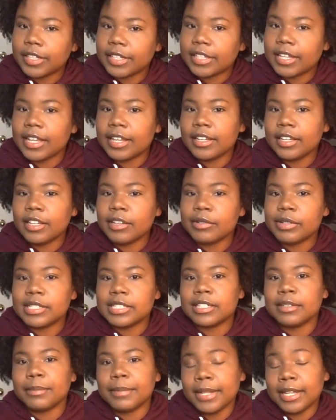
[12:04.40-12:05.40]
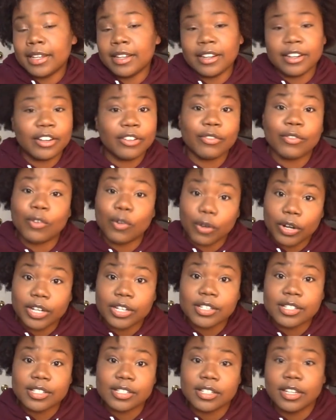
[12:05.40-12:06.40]
And then he was admitted, of
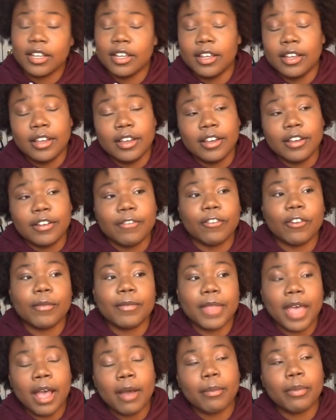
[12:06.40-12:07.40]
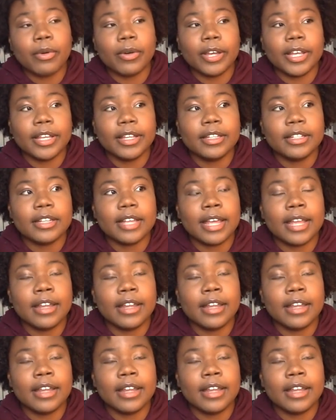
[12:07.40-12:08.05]
course, from that point.